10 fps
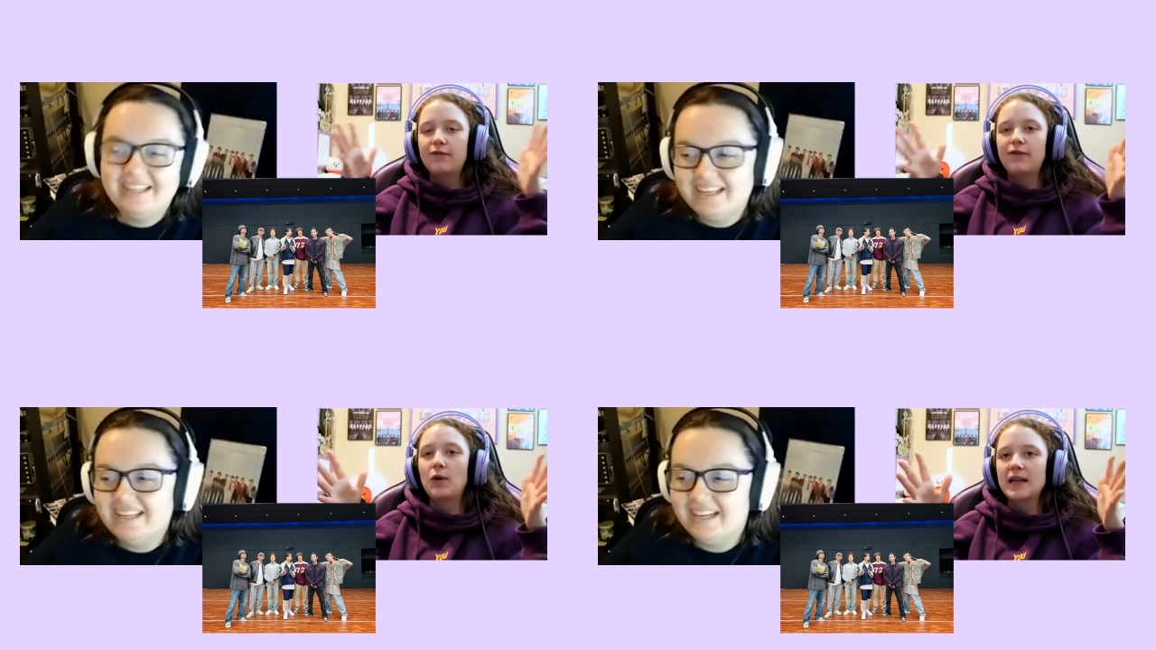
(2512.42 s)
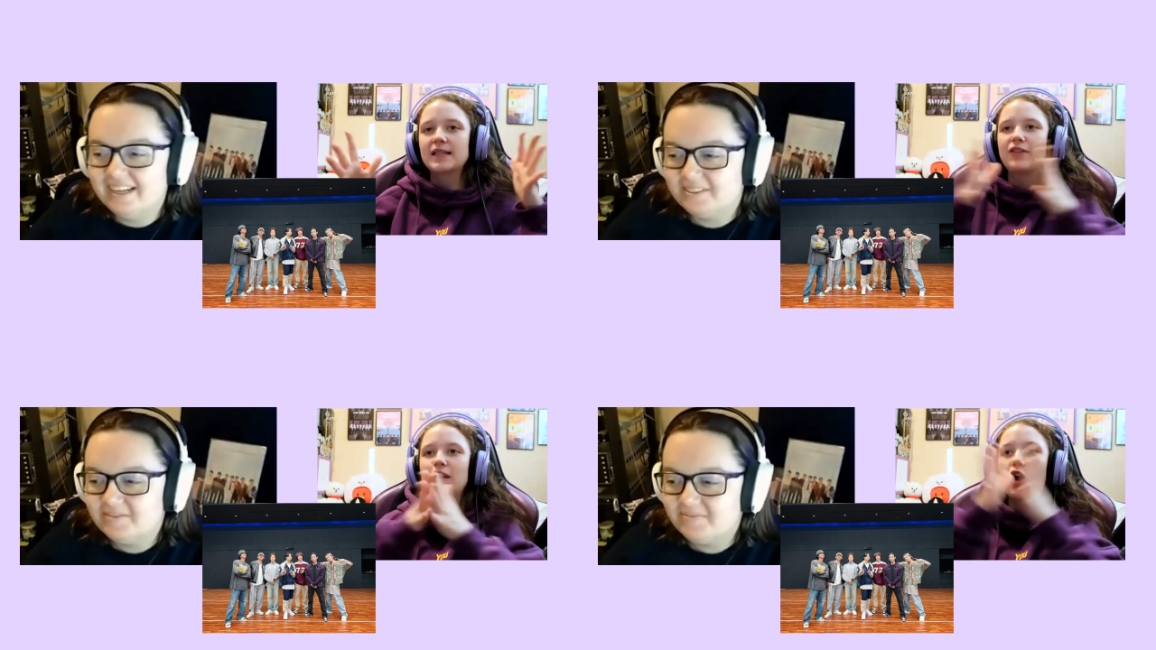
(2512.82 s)

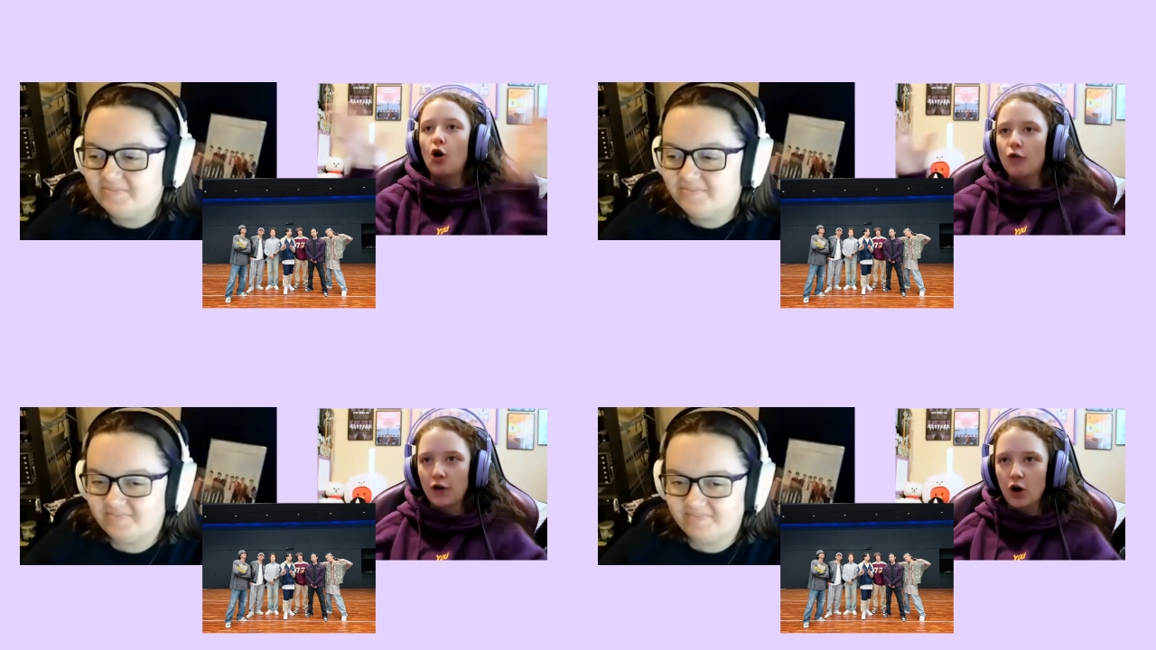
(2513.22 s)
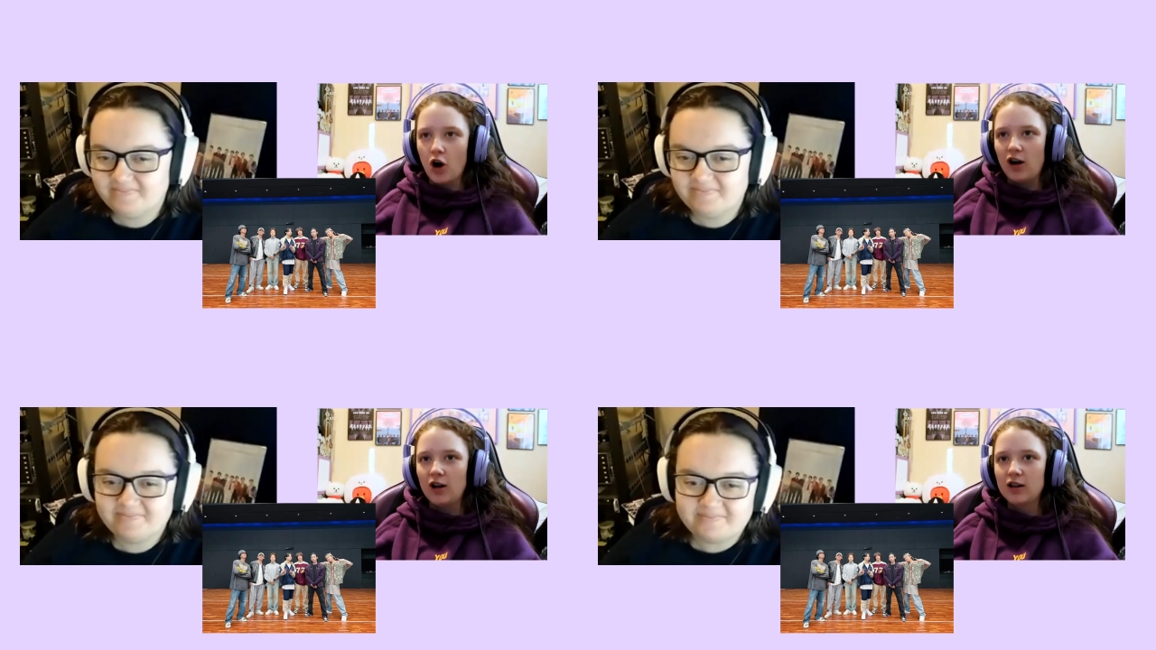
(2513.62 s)
Speaker 1: focused yeah. on the
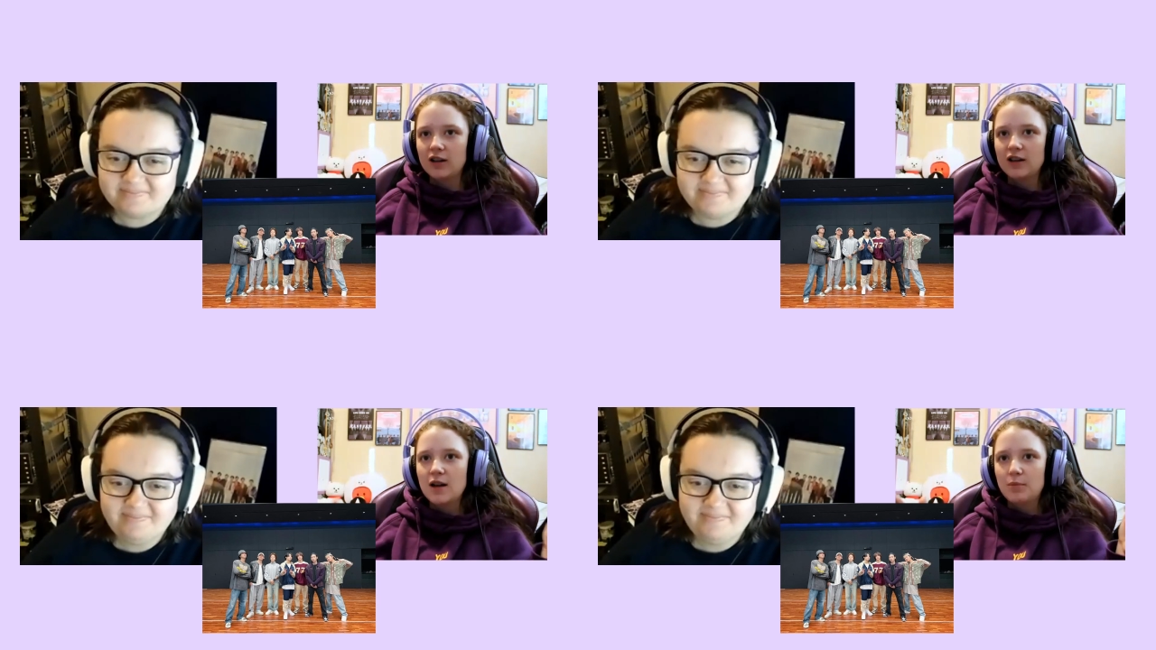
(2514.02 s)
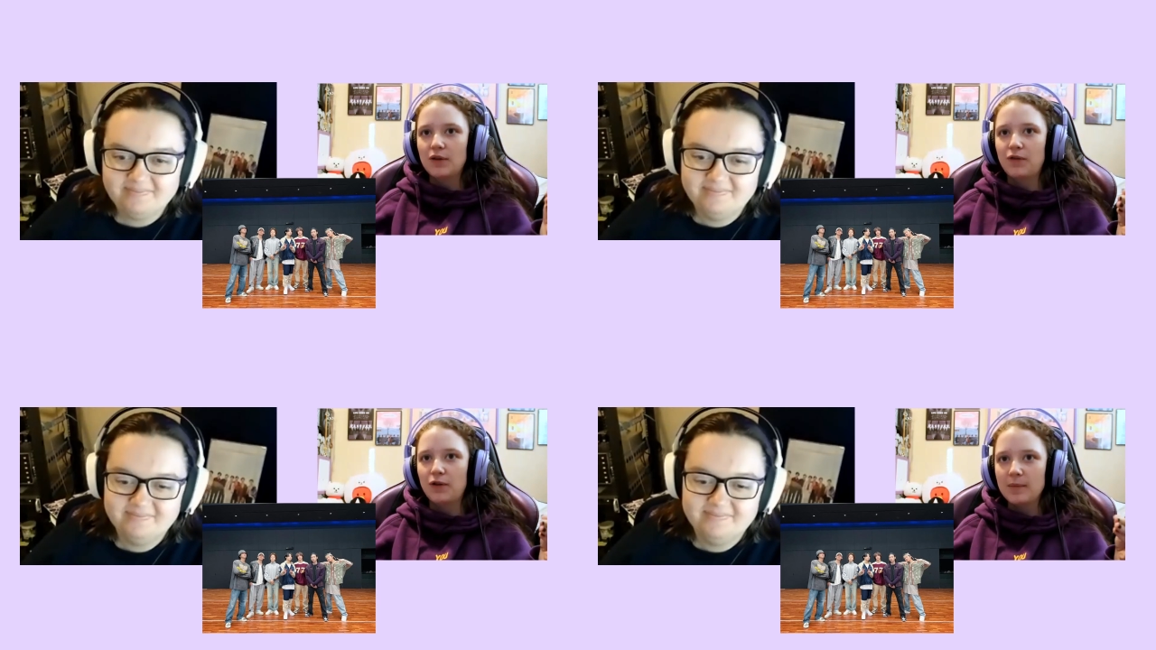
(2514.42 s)
overall
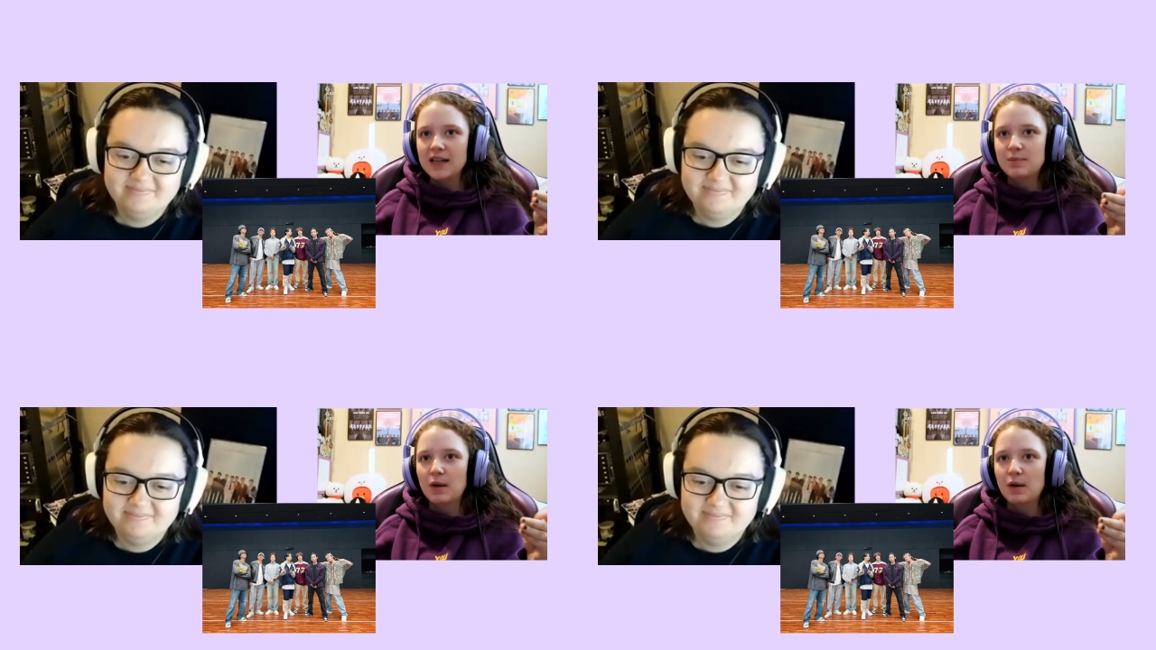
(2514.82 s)
performance.